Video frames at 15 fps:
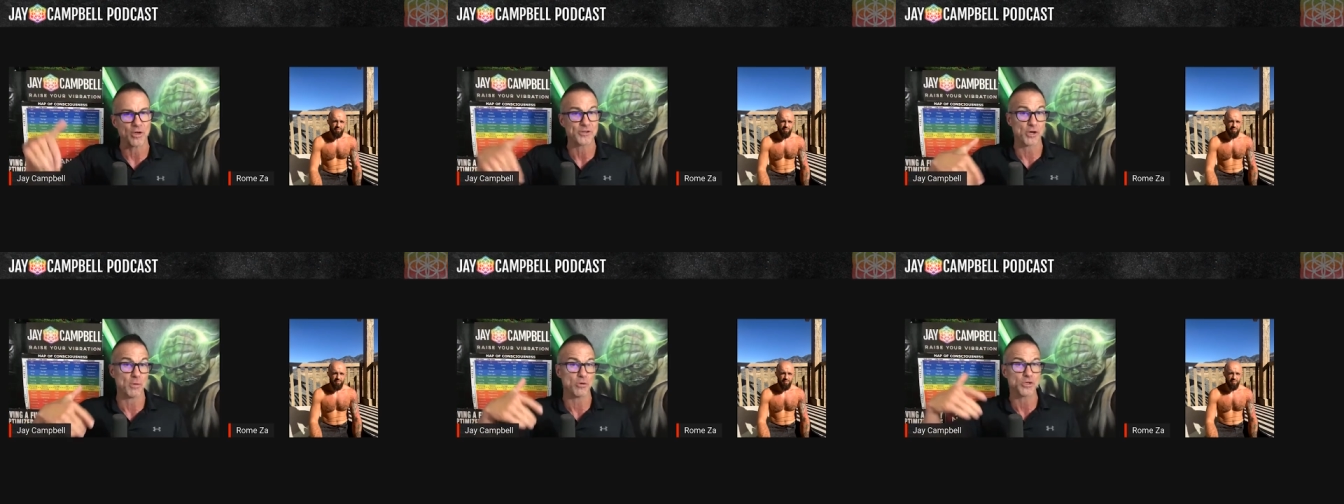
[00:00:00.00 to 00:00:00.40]

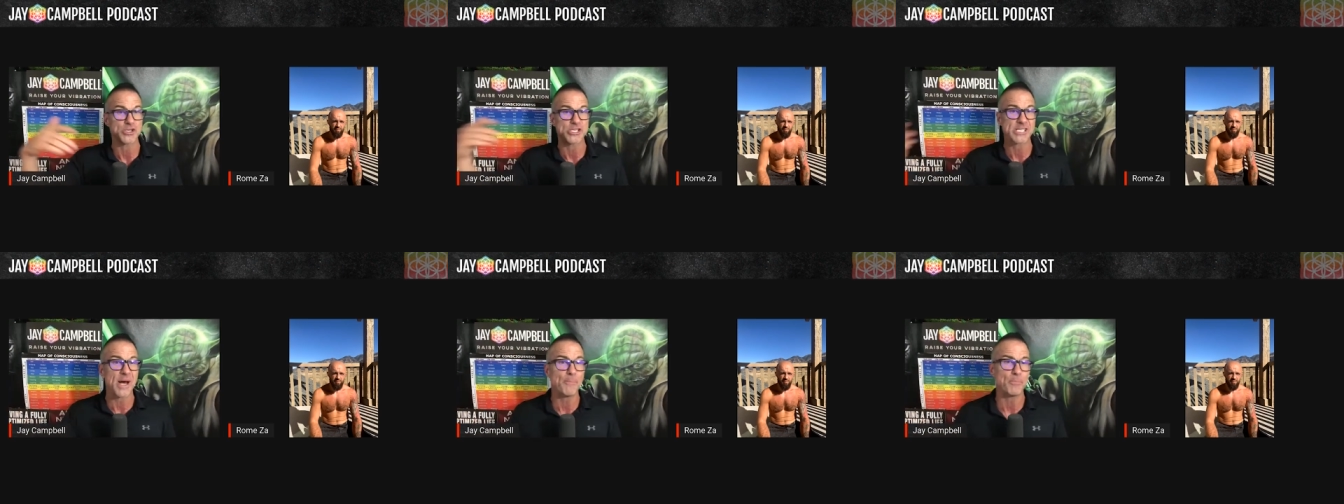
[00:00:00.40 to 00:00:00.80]
It's
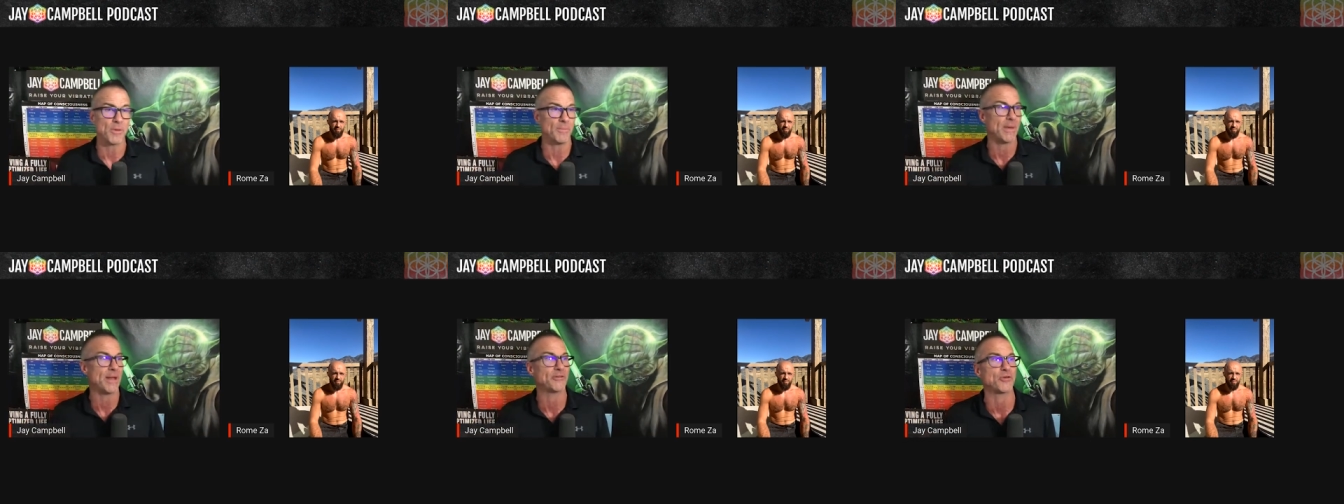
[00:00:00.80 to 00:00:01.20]
almost
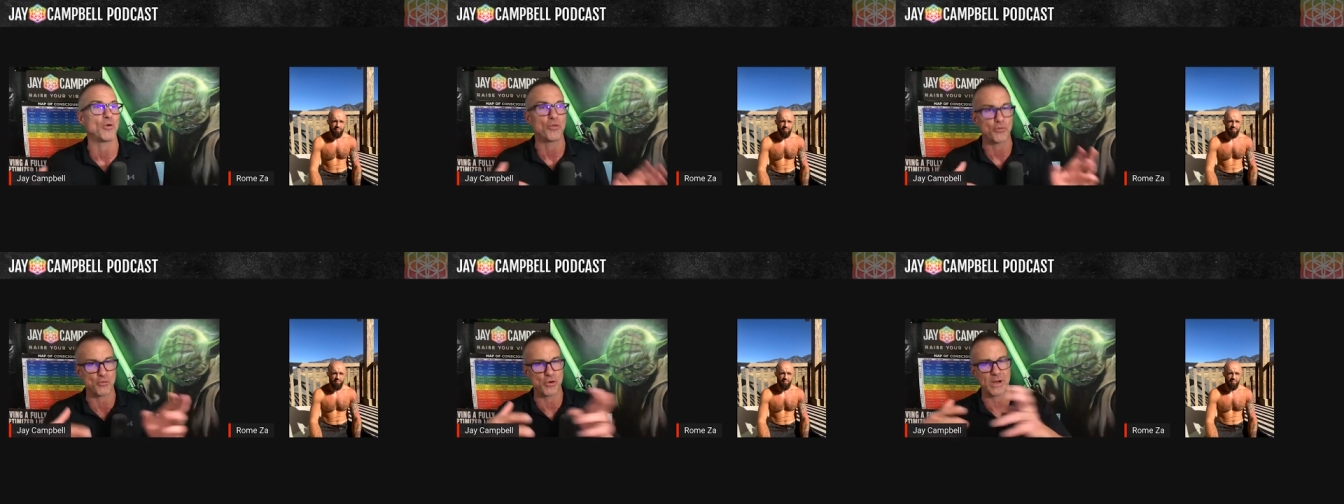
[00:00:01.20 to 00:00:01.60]

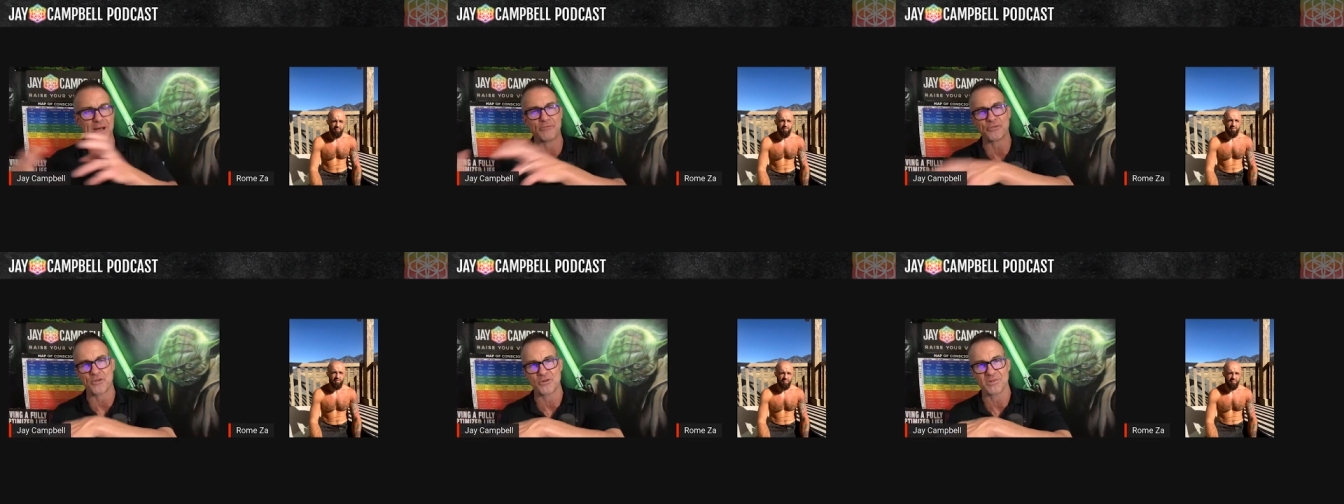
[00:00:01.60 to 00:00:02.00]
supplemental
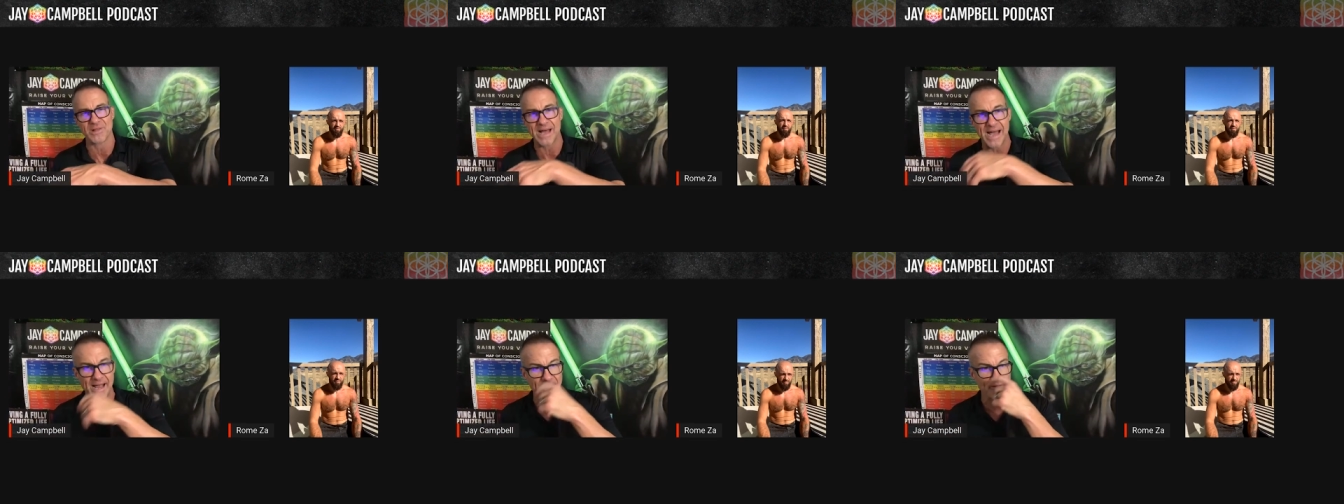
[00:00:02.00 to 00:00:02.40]
throughout their
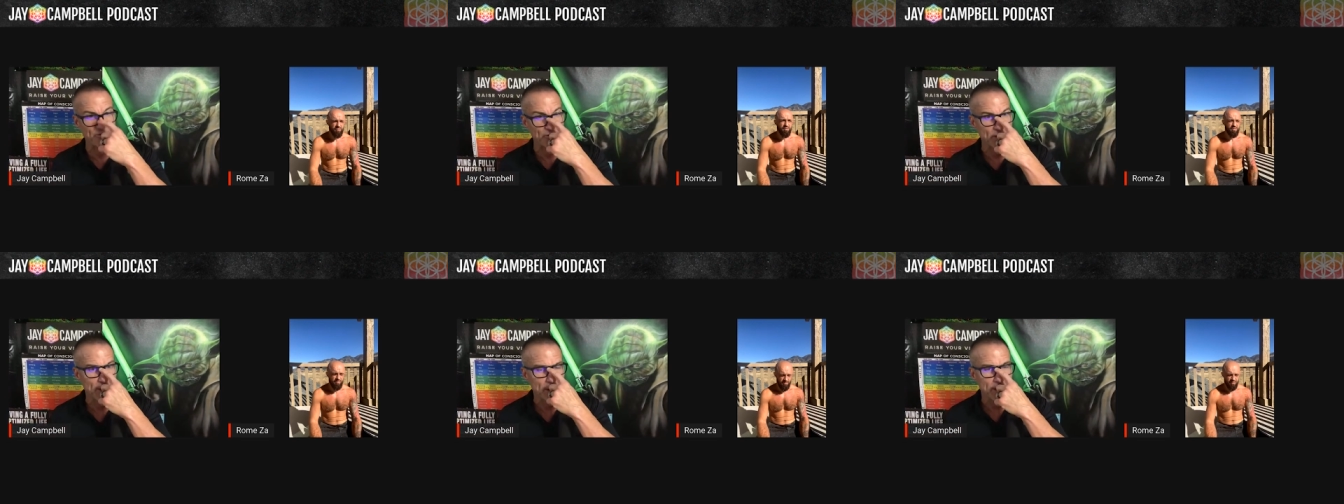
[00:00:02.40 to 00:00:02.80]

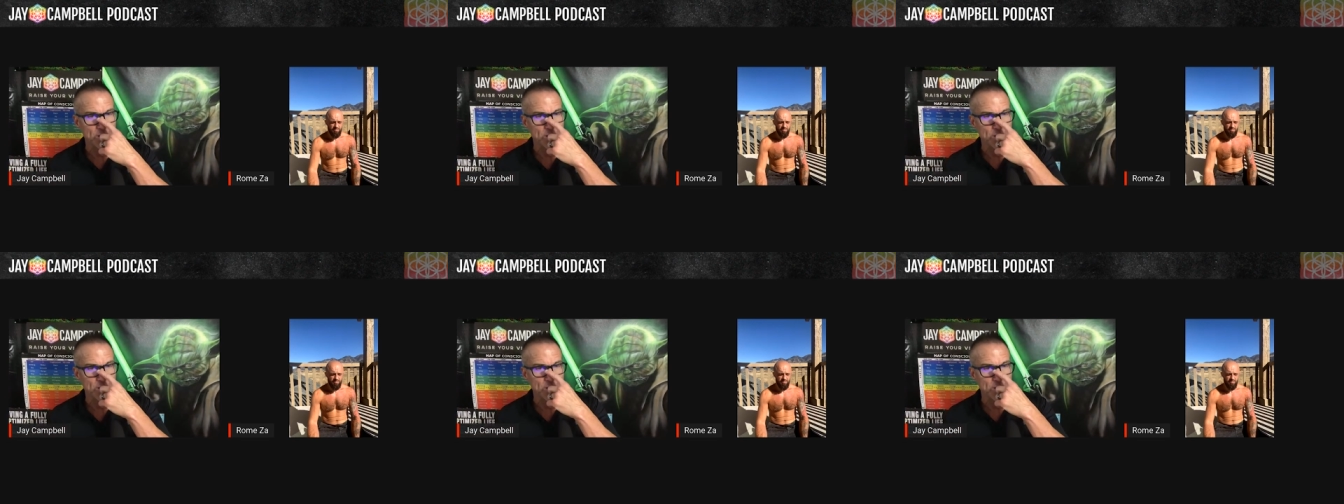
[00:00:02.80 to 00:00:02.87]
life